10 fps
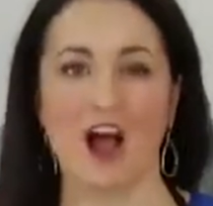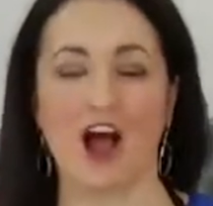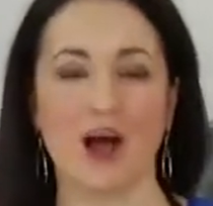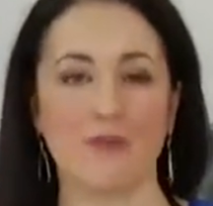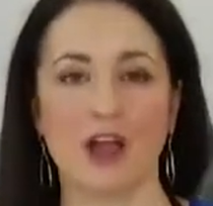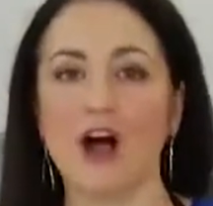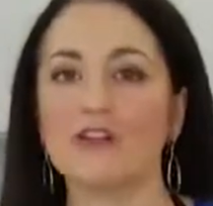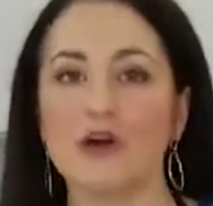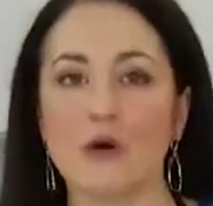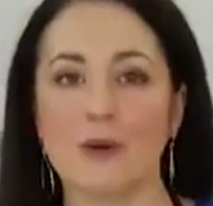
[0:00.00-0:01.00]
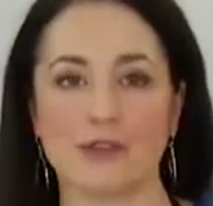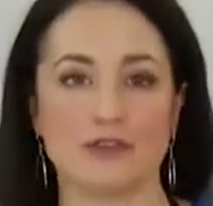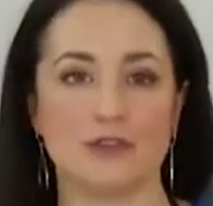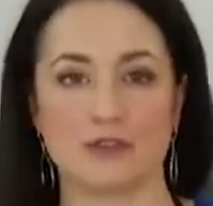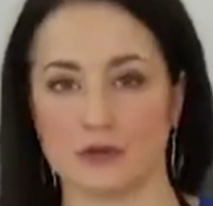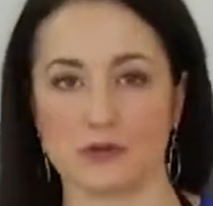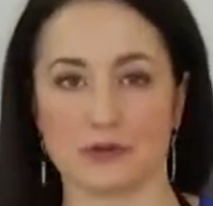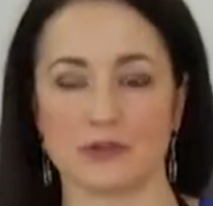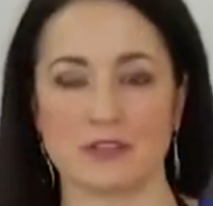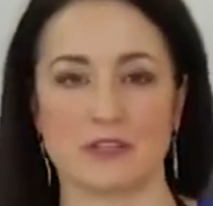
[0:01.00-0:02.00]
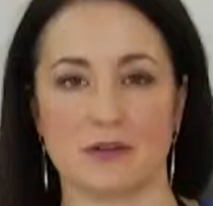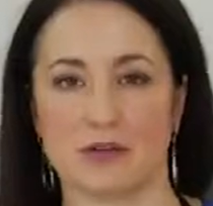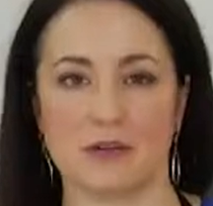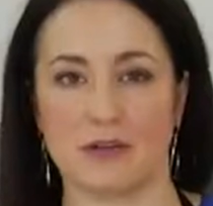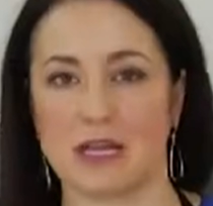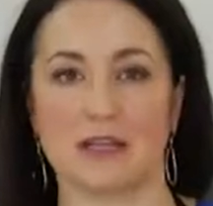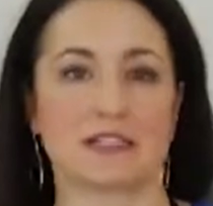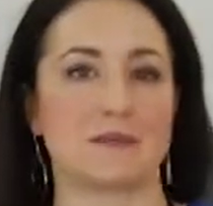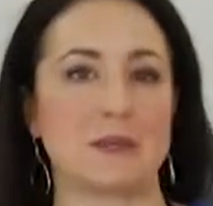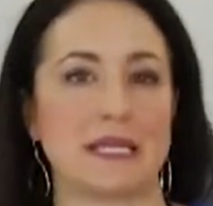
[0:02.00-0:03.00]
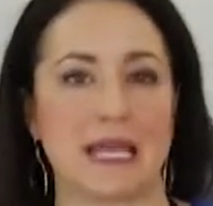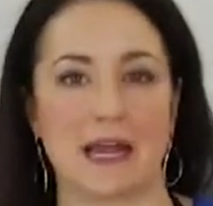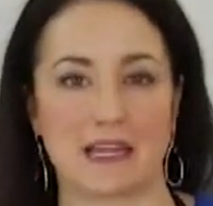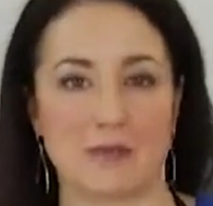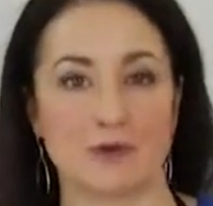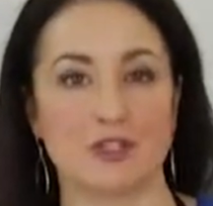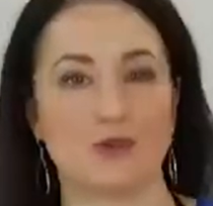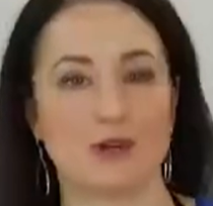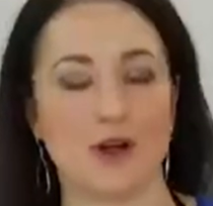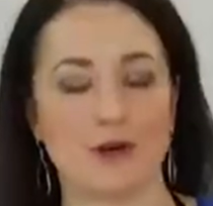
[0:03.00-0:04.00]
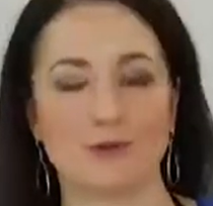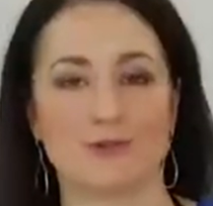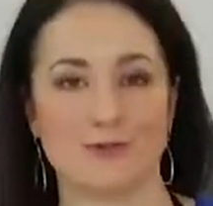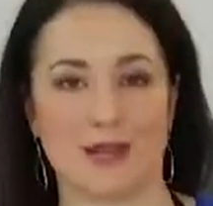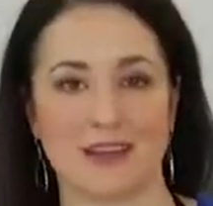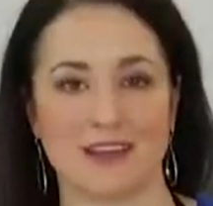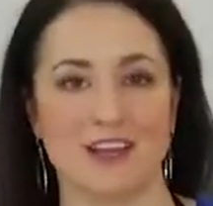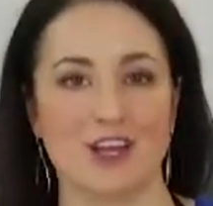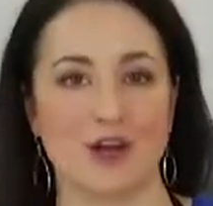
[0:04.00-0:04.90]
Um, we all know about the zoodles that you can make as spaghetti, but you can also make